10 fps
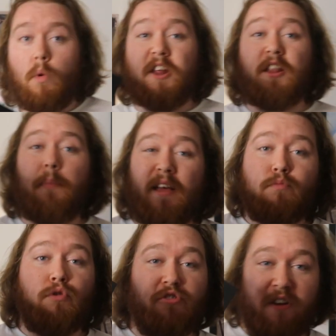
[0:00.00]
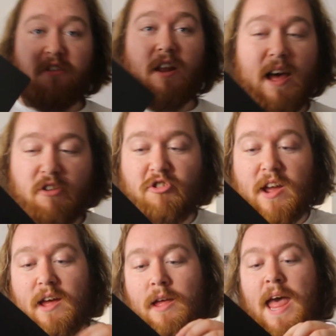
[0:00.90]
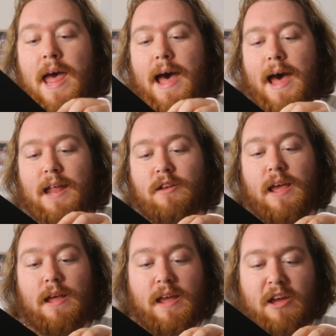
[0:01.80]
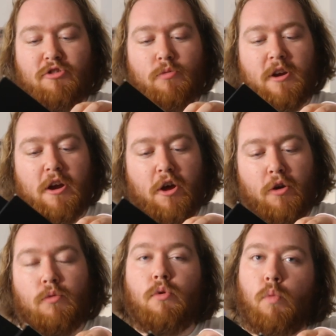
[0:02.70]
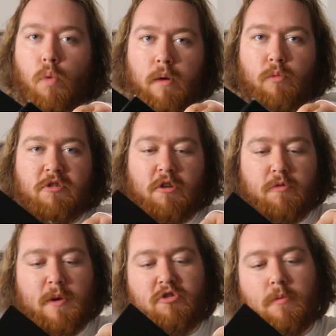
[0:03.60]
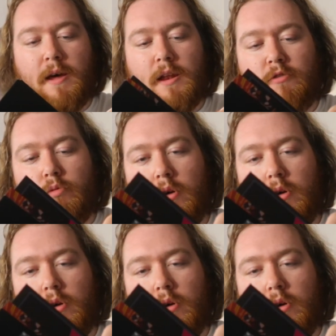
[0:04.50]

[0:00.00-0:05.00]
One of the best projects of last year, and in case you want to know what was so special about this